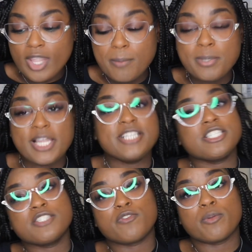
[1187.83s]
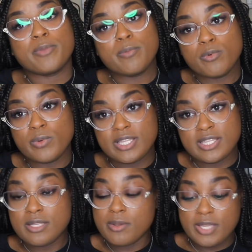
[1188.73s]
places for people with
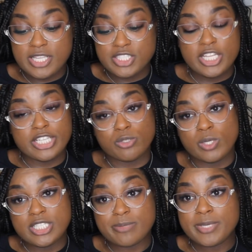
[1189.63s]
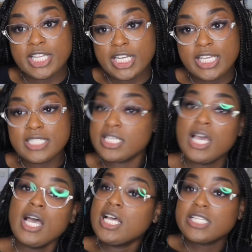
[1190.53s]
intellectual disabilities.
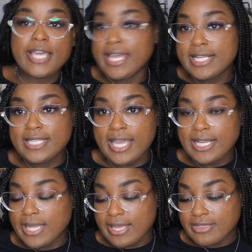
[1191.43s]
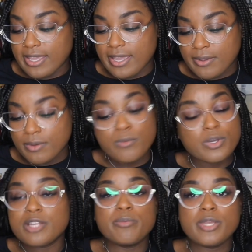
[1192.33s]
Anything like that
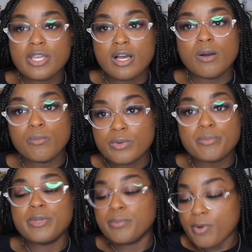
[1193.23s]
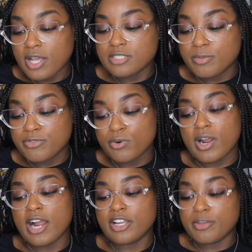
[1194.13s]
could be would be possible for
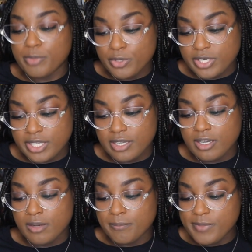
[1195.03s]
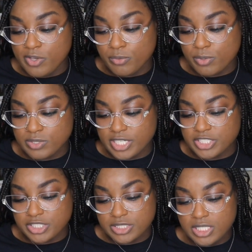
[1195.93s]
our community health
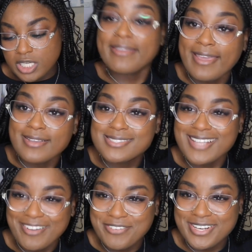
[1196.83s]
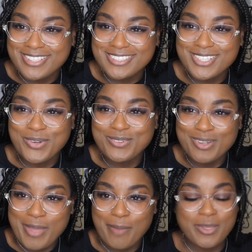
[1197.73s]
rotation. Yes, I finished, so I'm
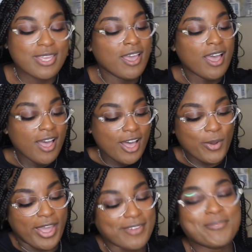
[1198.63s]
happy. Okay,